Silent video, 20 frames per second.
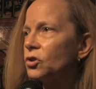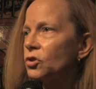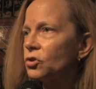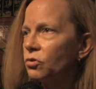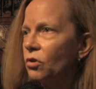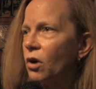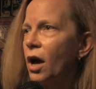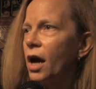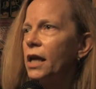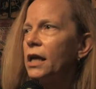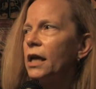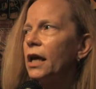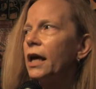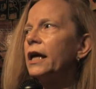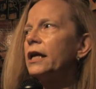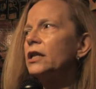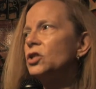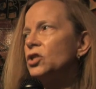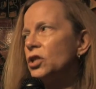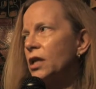try to
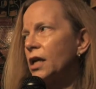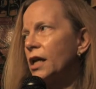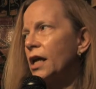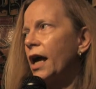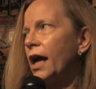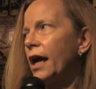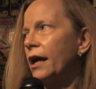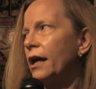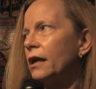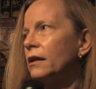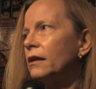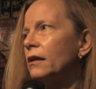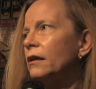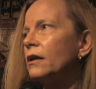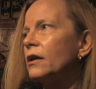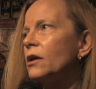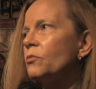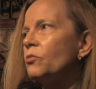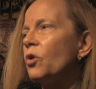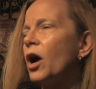educate
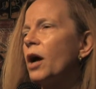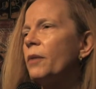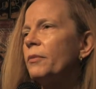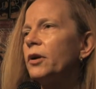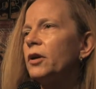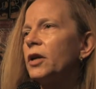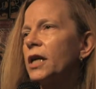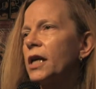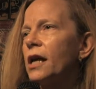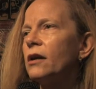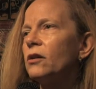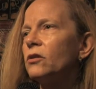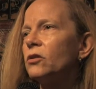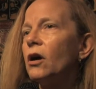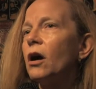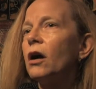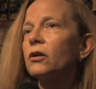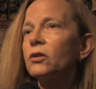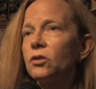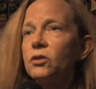primary care
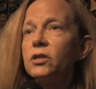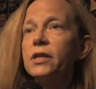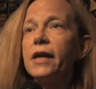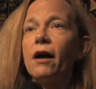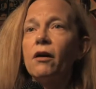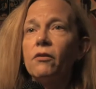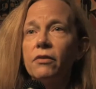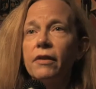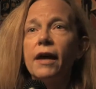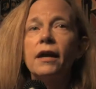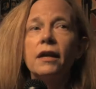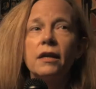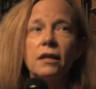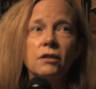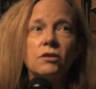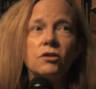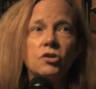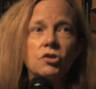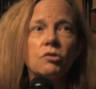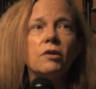doctors how they
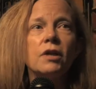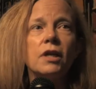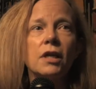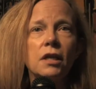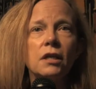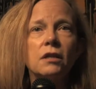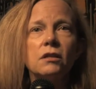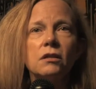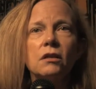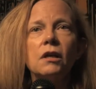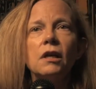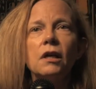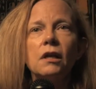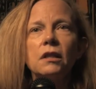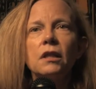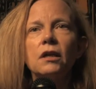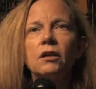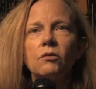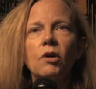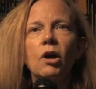can treat
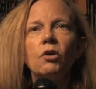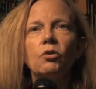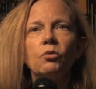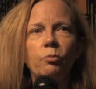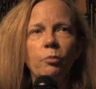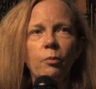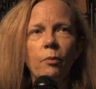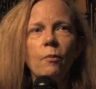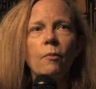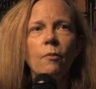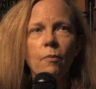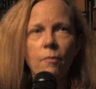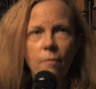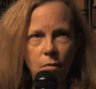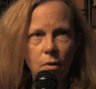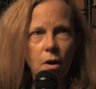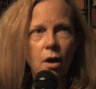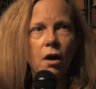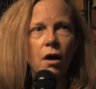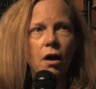their own
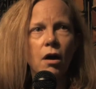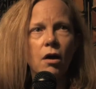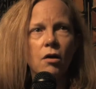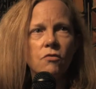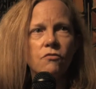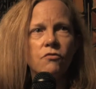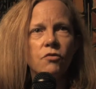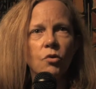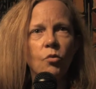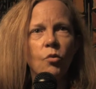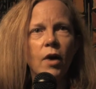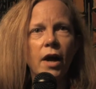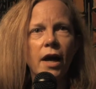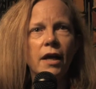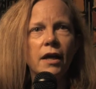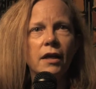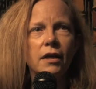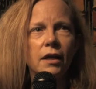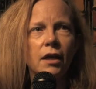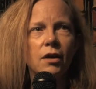uh,
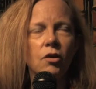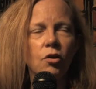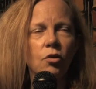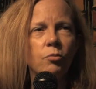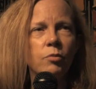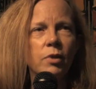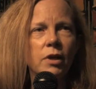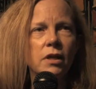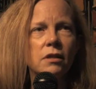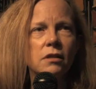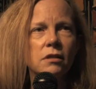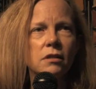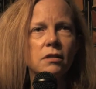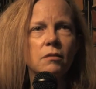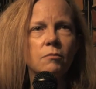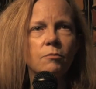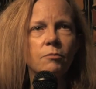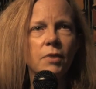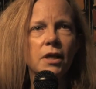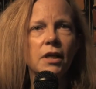overweight and obese
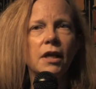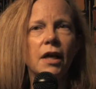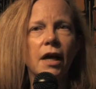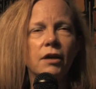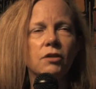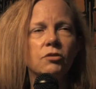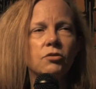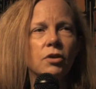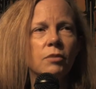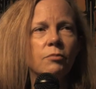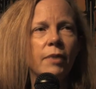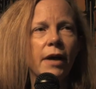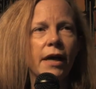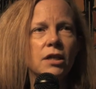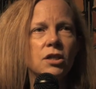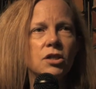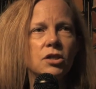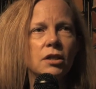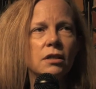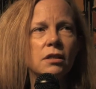pediatric
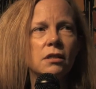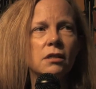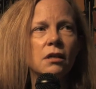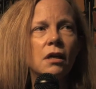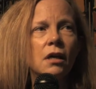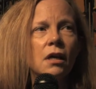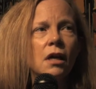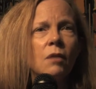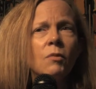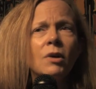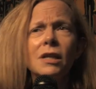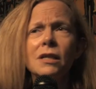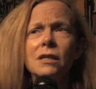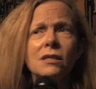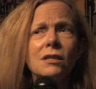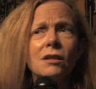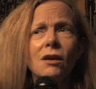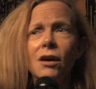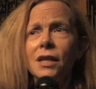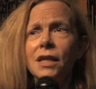patients. But
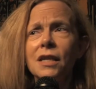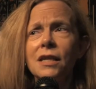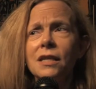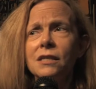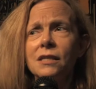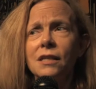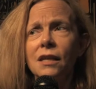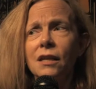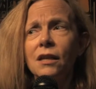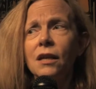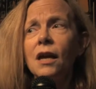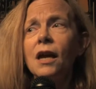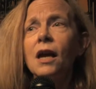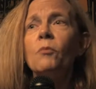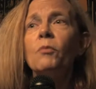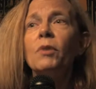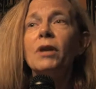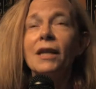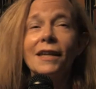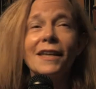it's not easy,
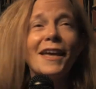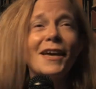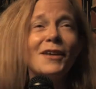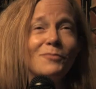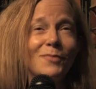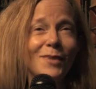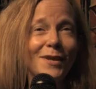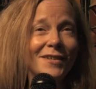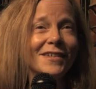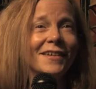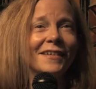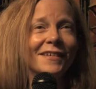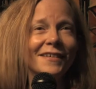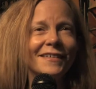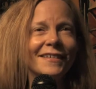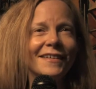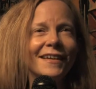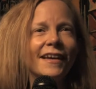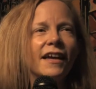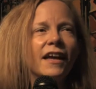but it can be
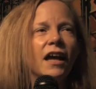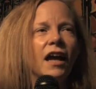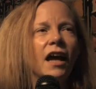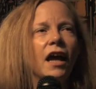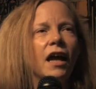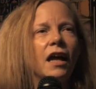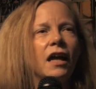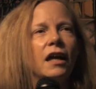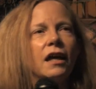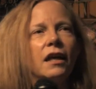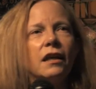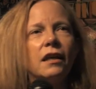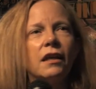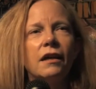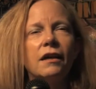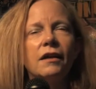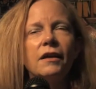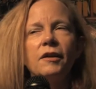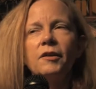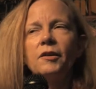done and
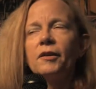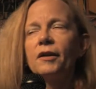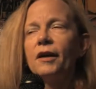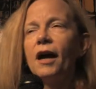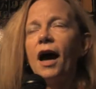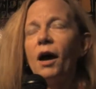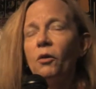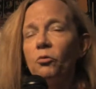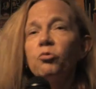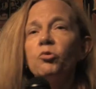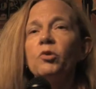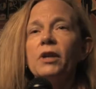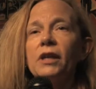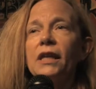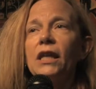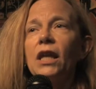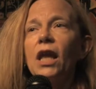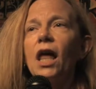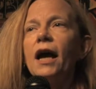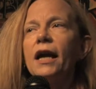uh, I really
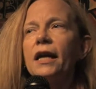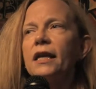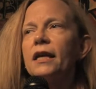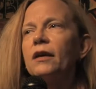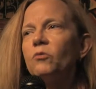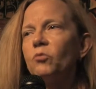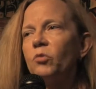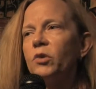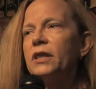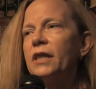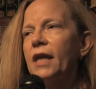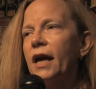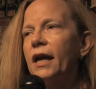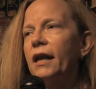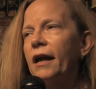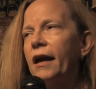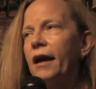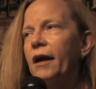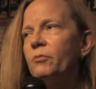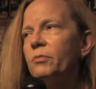like it when that
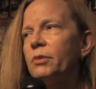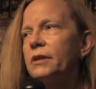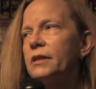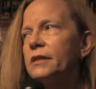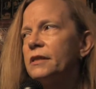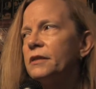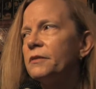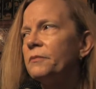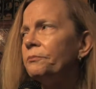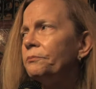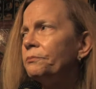happens.